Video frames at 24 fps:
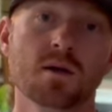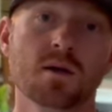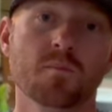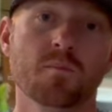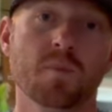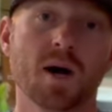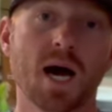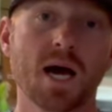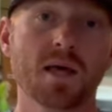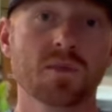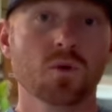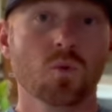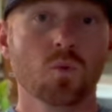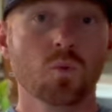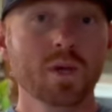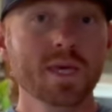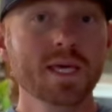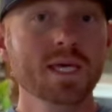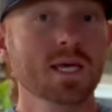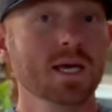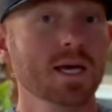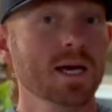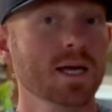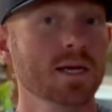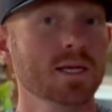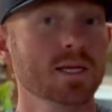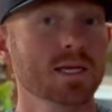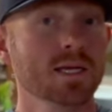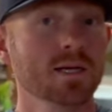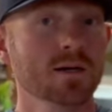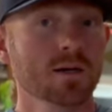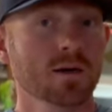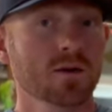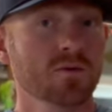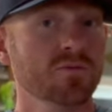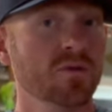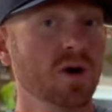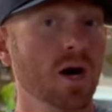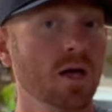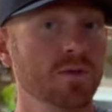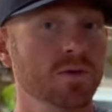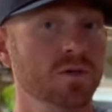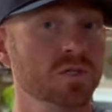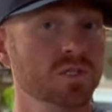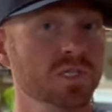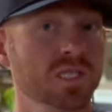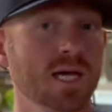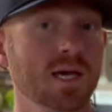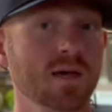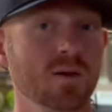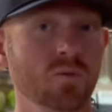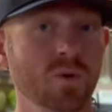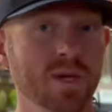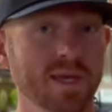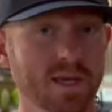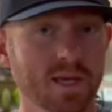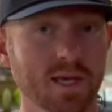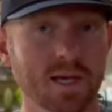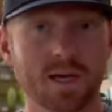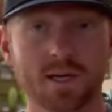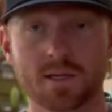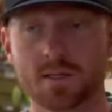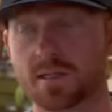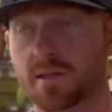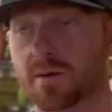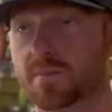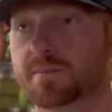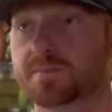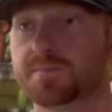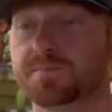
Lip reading: by the weekend here, Father's Day weekend.